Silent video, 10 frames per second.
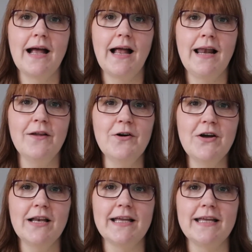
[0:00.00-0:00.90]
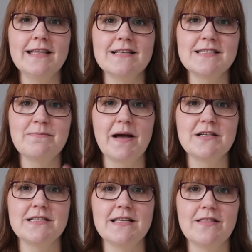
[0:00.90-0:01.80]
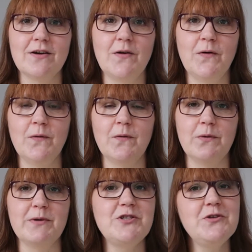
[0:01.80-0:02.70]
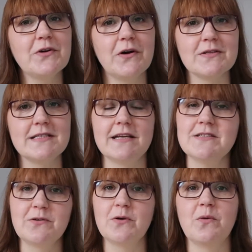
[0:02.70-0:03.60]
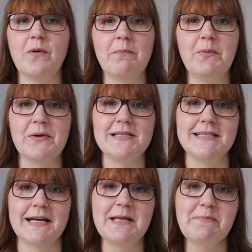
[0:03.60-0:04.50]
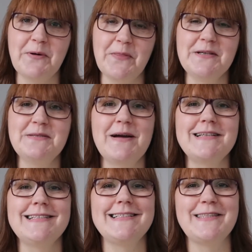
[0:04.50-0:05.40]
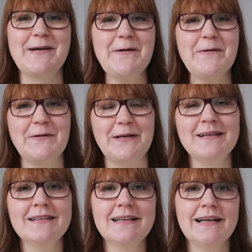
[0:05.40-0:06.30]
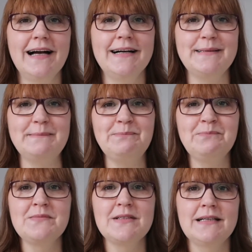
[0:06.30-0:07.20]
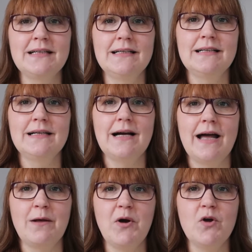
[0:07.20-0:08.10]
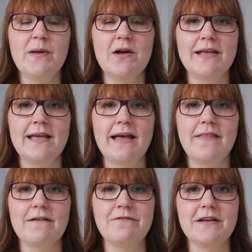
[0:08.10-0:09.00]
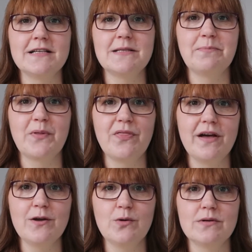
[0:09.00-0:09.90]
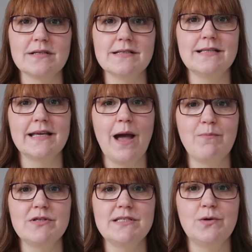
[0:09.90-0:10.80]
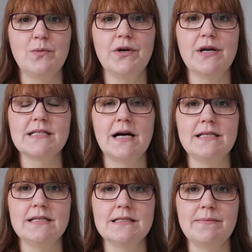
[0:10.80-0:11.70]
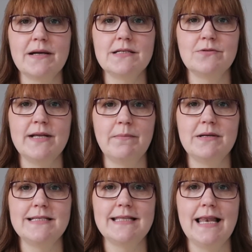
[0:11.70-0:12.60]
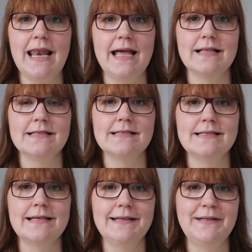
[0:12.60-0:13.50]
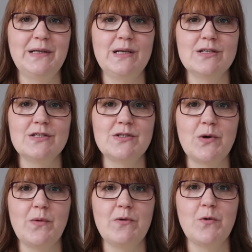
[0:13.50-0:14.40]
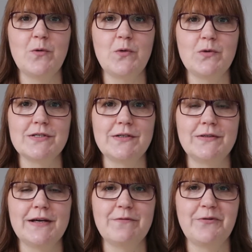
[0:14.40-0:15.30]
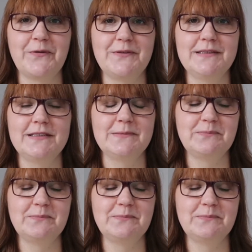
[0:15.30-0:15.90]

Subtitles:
Luckily the smash is in the corner, which you can't see, so I don't know why I'm pointing at it, but the smash is in the corner, and I'm hoping I can get that fixed. But thank goodness the camera still works. I didn't smash or damage the lens, so we're all good on that front.